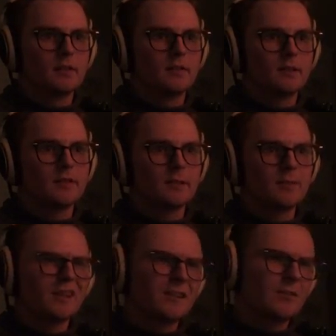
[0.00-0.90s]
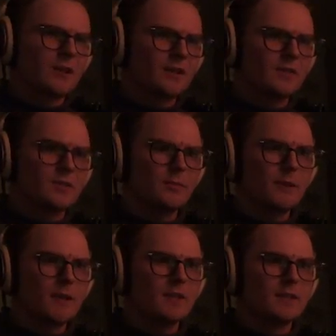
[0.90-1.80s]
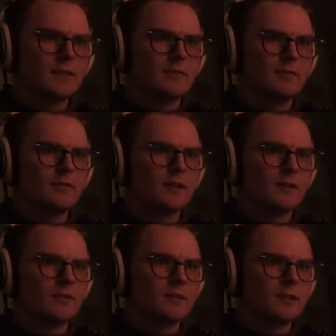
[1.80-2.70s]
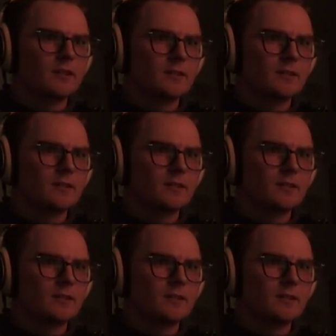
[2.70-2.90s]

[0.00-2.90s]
Okay, so I'm getting ready to make something out of this.